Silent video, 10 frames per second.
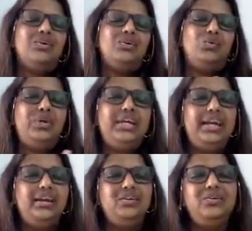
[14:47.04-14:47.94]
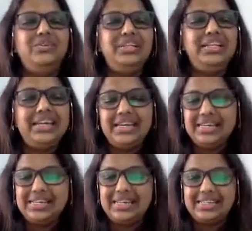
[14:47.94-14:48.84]
We can only
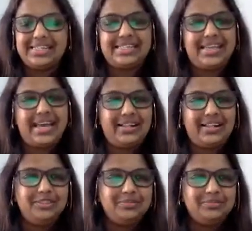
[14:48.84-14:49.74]
sell.